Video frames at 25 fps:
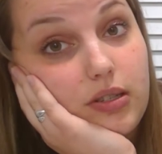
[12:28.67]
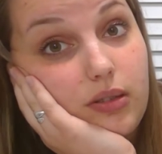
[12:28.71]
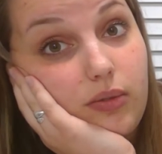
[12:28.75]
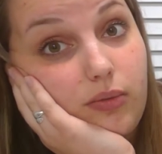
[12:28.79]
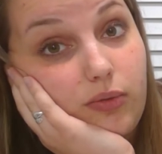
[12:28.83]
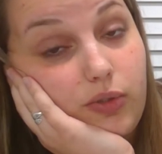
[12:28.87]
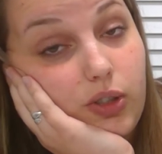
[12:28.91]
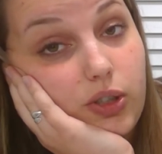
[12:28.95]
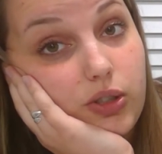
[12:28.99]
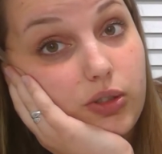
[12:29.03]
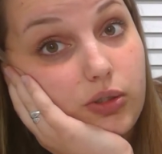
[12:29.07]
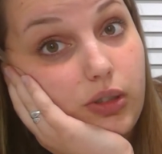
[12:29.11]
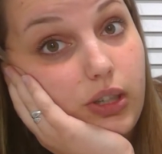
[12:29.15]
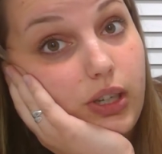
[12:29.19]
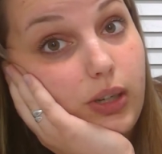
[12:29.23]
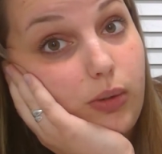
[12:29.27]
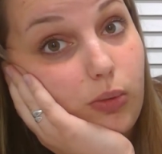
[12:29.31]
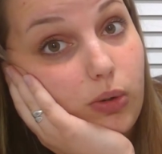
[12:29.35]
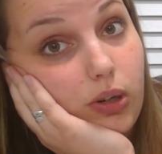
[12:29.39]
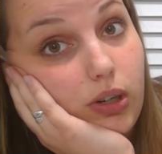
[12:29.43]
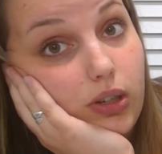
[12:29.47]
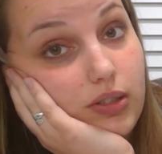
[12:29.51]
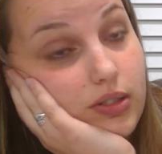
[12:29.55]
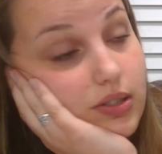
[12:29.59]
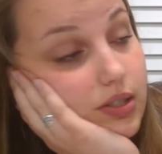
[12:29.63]
some first grade
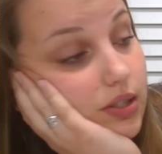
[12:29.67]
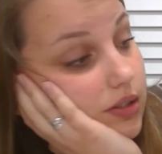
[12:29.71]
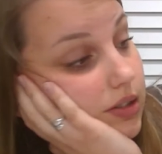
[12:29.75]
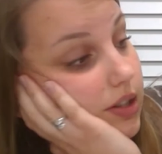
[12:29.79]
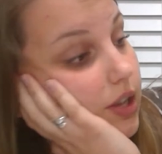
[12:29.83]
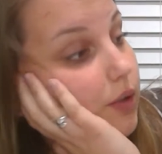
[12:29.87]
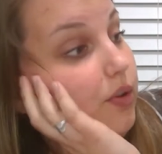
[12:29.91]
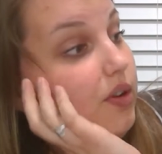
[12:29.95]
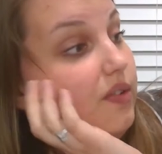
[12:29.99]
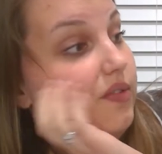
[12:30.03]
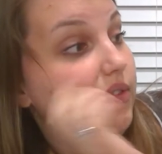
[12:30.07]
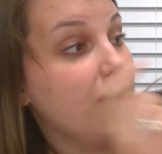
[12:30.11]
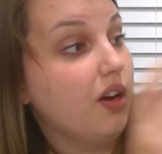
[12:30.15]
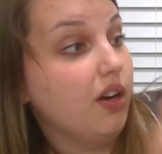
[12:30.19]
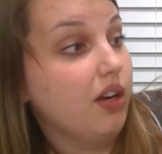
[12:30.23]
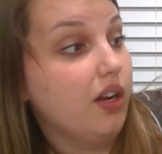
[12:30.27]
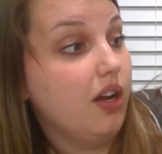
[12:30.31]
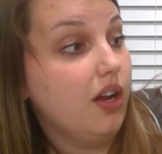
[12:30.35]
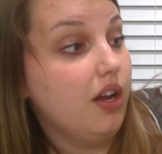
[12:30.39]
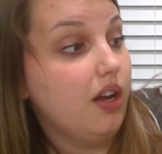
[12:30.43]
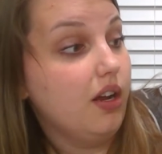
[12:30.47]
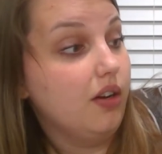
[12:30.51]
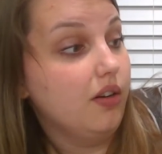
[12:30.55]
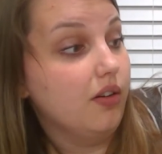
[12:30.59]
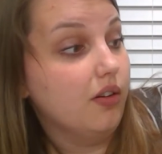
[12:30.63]
words that we've
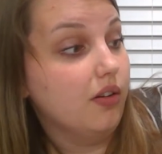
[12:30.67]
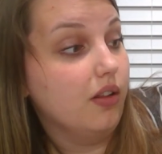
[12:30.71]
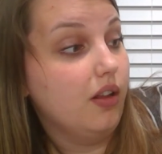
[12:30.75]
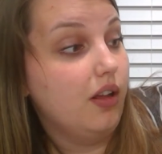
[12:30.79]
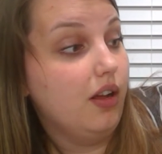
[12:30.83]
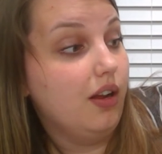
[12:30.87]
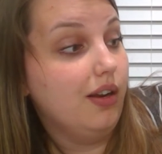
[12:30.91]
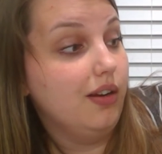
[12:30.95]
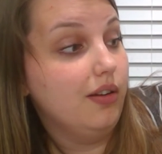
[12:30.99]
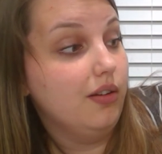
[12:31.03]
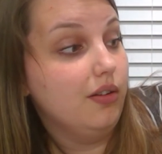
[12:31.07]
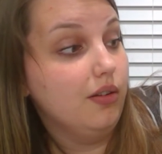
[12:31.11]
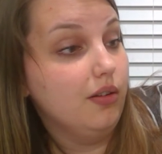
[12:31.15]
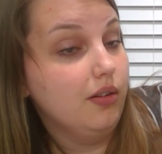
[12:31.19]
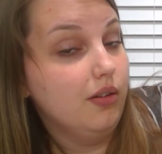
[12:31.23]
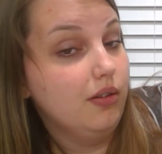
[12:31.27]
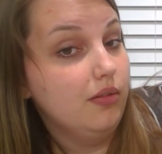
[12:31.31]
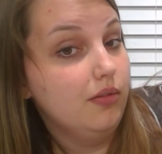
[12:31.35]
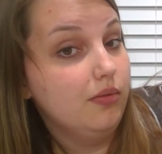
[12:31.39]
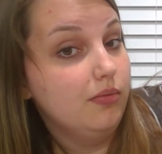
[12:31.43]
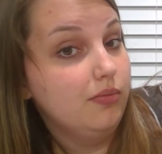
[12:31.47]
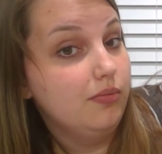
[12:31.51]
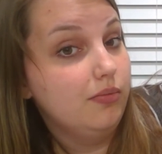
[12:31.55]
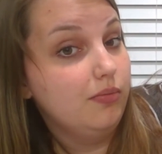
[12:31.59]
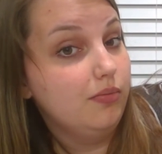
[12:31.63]
already underlined
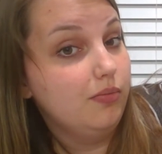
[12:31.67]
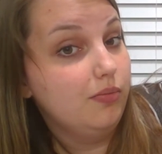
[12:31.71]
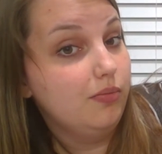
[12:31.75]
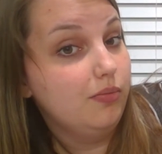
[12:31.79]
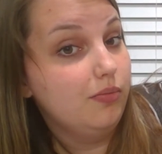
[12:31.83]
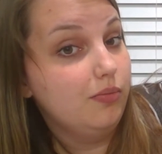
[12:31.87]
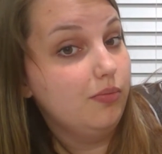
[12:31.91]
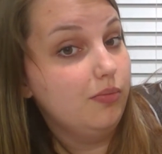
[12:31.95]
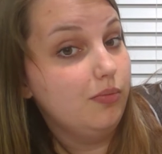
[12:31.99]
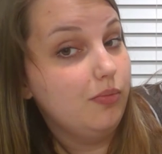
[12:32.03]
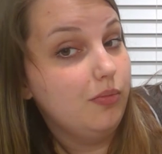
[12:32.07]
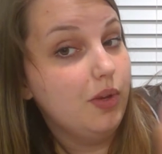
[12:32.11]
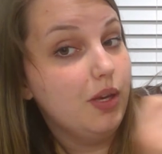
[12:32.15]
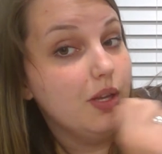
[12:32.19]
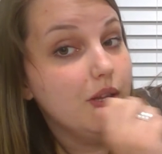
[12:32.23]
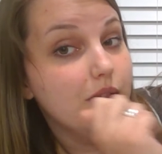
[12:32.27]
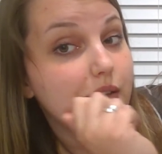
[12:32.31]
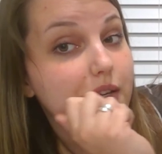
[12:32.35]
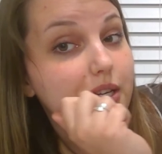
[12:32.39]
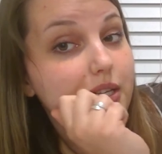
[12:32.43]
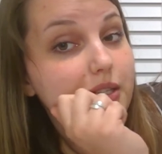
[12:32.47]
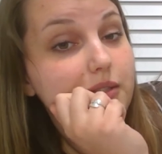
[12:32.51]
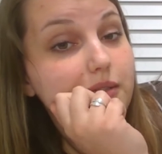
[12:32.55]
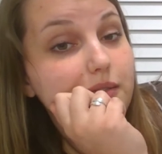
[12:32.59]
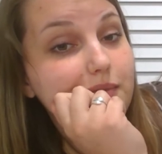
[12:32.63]
in
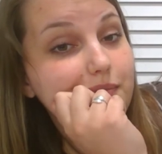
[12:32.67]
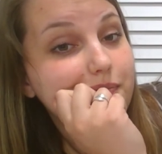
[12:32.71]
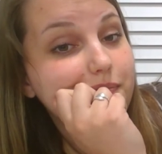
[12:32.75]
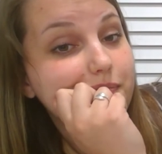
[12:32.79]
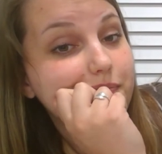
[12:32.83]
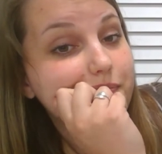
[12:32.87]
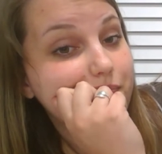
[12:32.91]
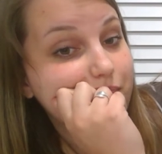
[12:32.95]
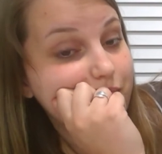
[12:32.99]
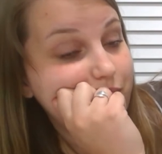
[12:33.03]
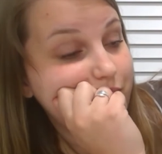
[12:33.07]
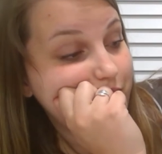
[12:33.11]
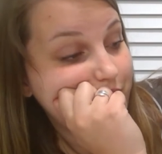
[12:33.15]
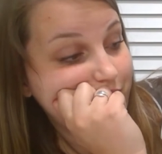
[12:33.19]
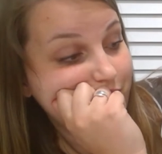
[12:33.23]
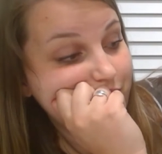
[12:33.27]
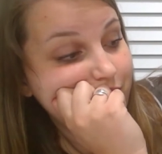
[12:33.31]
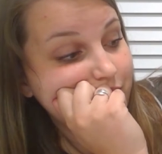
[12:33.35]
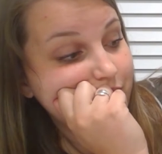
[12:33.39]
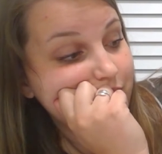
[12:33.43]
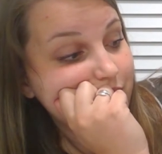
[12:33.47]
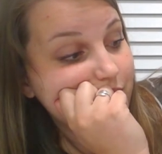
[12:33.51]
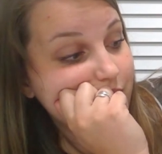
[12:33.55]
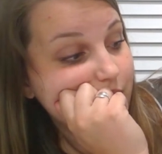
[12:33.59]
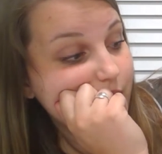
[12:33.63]
this.
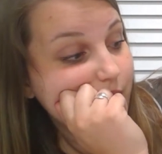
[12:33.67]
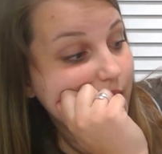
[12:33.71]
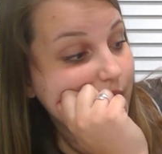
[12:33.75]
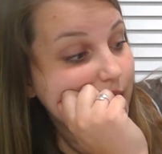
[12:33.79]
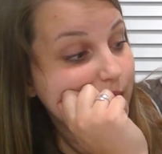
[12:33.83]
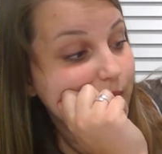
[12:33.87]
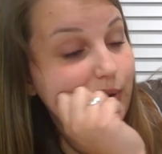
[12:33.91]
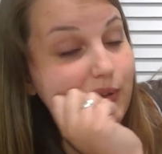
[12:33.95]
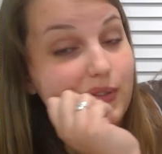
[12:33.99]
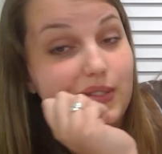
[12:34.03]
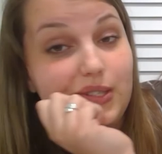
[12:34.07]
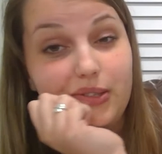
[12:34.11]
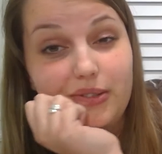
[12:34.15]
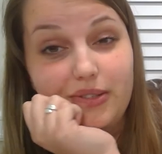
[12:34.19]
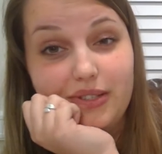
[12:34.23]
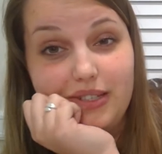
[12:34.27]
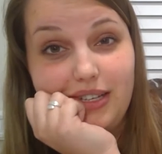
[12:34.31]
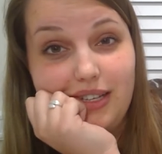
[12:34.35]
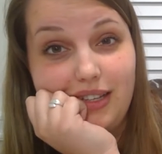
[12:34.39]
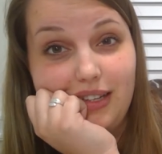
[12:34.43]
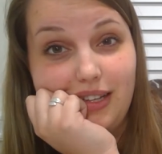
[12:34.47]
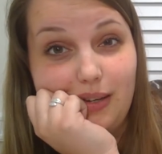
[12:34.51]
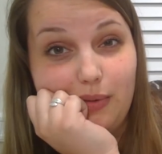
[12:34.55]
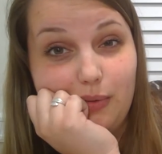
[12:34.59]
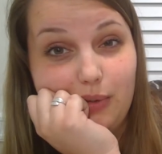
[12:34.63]
Are you also
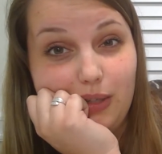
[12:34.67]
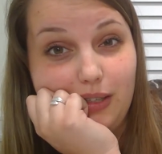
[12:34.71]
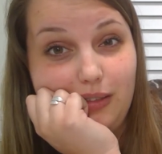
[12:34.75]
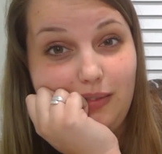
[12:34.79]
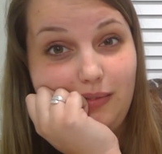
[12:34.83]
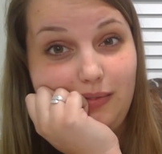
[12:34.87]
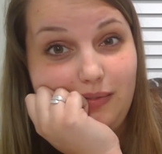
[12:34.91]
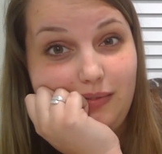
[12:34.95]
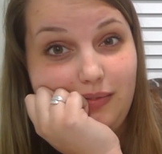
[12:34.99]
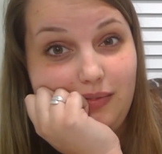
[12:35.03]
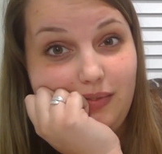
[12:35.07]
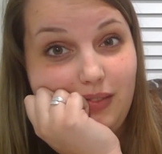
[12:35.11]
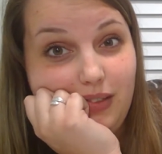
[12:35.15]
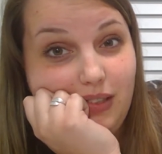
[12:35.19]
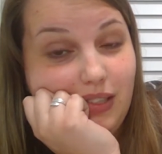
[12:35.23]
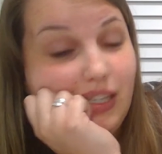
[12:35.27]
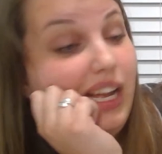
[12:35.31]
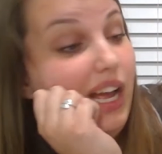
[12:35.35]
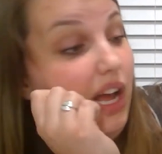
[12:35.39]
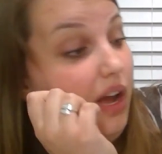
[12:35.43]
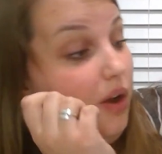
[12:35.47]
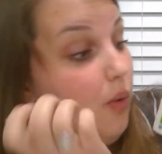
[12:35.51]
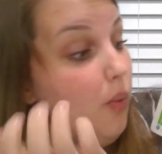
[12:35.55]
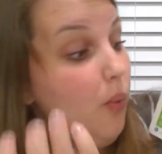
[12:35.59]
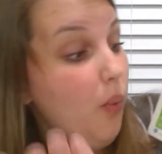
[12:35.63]
seeing that word?
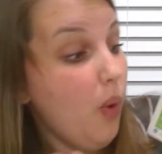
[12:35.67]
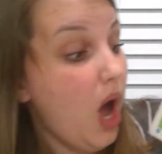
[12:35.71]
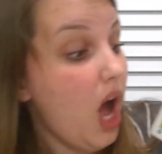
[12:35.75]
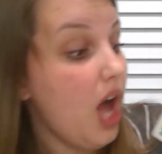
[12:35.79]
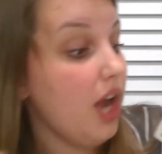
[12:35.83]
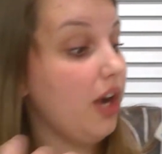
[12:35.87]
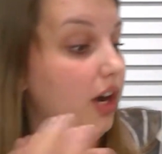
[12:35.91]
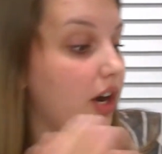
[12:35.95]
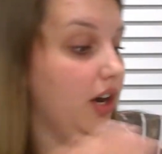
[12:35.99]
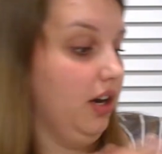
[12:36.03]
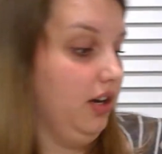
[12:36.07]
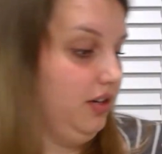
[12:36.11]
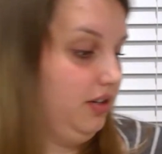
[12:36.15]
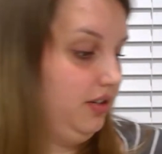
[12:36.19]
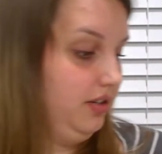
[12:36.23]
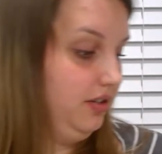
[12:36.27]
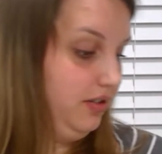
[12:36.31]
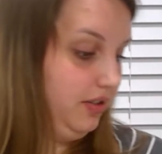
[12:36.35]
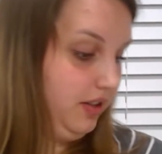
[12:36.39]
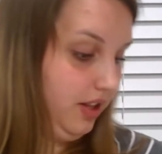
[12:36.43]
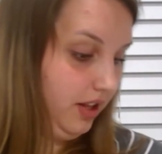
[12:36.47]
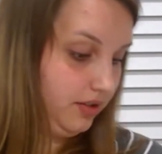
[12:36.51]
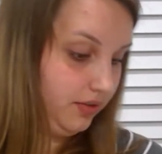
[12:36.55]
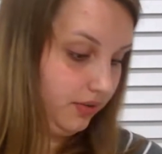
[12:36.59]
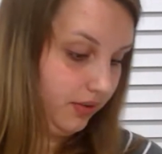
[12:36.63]
Water.
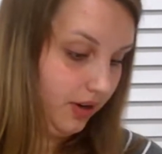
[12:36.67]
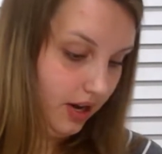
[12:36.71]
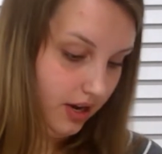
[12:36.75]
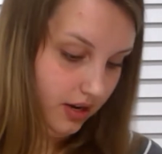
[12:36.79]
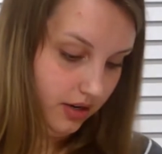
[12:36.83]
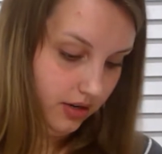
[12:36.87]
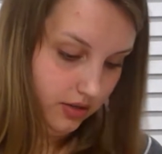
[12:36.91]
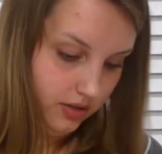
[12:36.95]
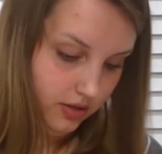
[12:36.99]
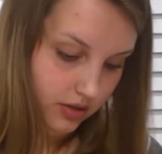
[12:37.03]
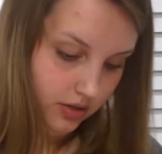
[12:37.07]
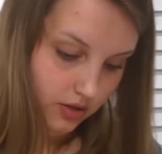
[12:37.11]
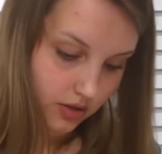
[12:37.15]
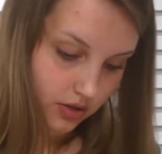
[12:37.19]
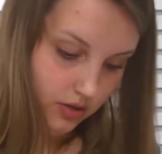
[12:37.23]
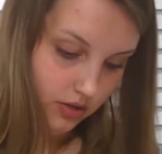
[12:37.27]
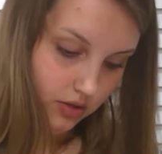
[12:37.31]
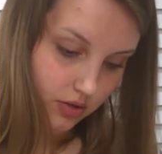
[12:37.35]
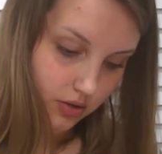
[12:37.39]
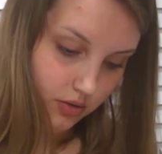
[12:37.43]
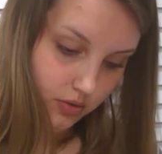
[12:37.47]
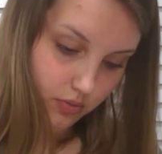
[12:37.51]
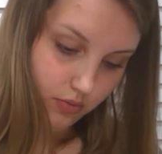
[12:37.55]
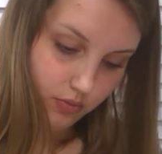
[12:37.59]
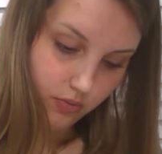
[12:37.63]
That's right.
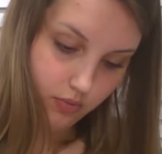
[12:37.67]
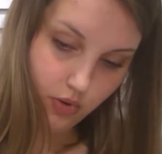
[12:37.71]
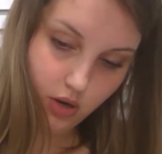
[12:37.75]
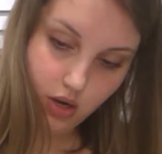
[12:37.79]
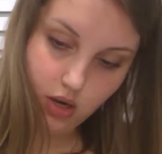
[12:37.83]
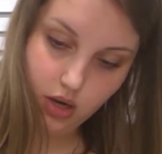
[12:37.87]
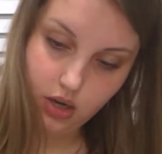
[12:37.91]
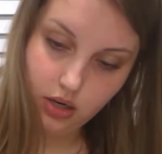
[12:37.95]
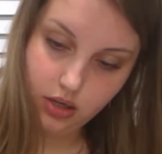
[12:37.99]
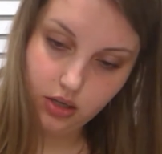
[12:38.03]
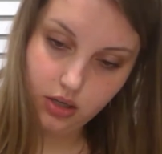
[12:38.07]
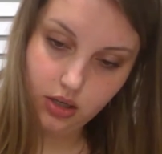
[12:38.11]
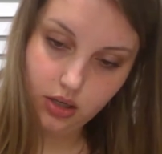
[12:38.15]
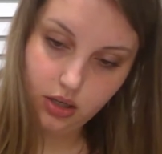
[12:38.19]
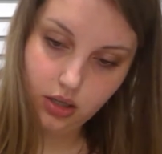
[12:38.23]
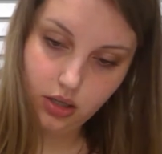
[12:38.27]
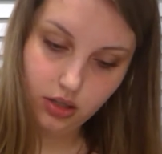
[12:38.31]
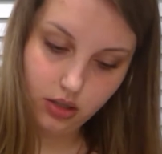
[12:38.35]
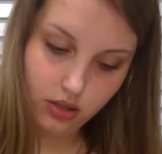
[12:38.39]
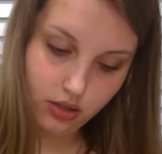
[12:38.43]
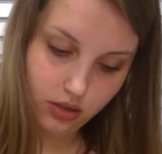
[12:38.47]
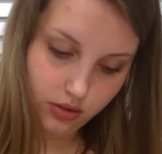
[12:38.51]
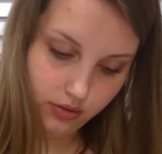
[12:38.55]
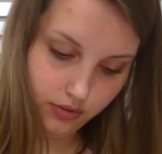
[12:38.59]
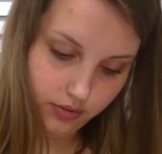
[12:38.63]

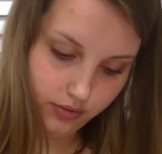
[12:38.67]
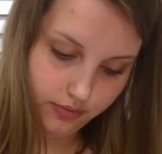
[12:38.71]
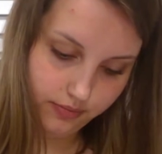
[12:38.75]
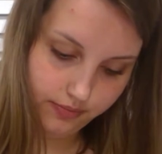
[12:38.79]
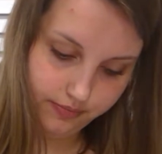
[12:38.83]
Water.